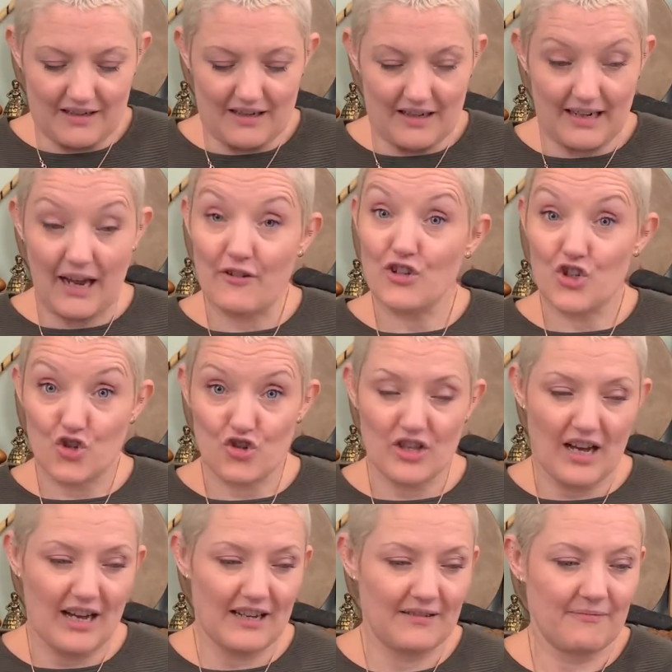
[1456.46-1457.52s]
And how you do
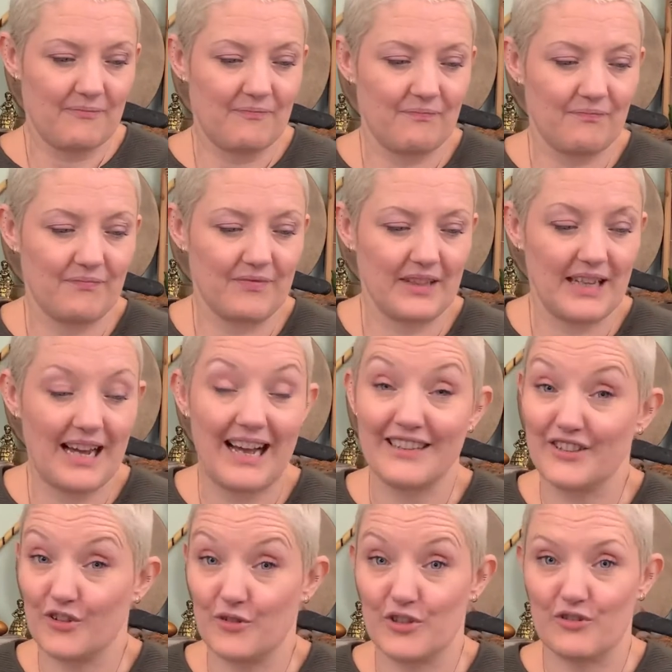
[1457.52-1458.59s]
that,
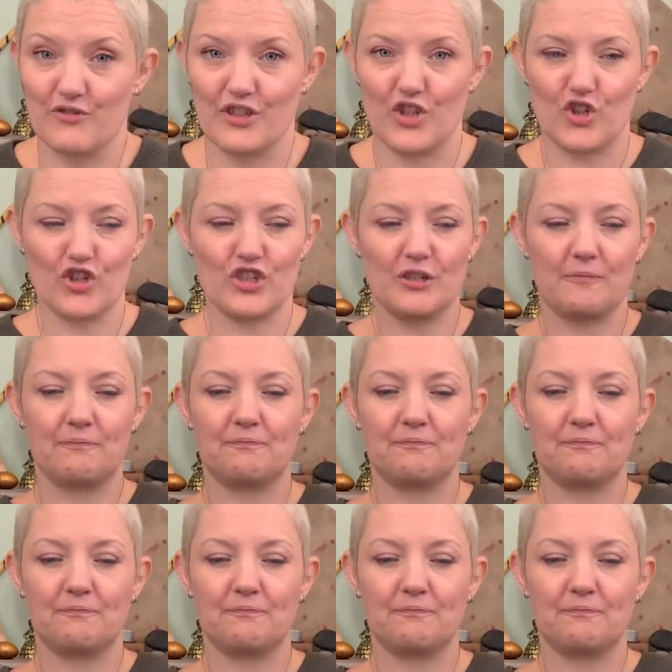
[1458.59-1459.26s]
candles are really good.